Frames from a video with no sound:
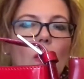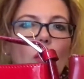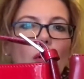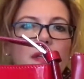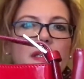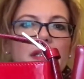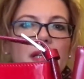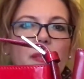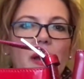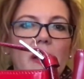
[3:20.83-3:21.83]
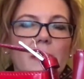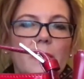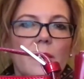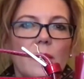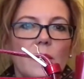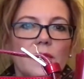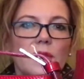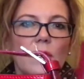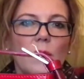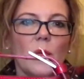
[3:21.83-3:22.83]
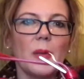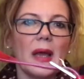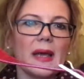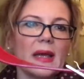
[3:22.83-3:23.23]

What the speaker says: One is deeper, one's got more black